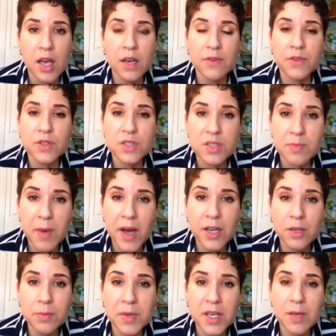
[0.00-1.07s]
For
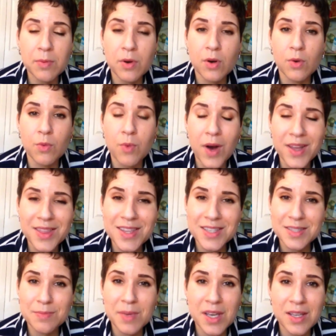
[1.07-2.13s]
spider people, what
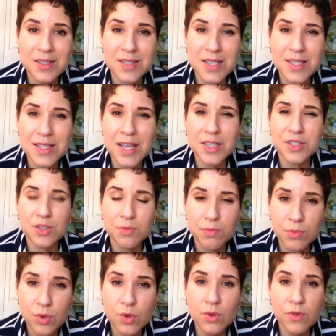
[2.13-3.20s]
this means is that to
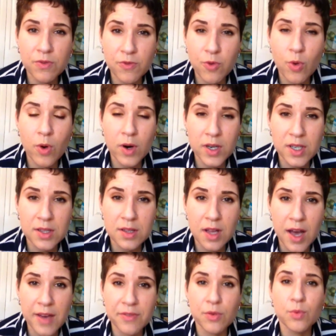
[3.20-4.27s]
move forward in
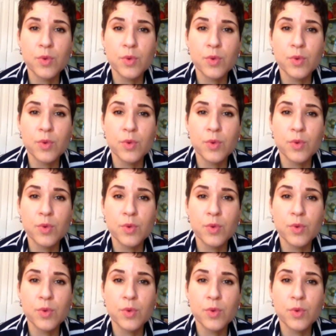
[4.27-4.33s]
life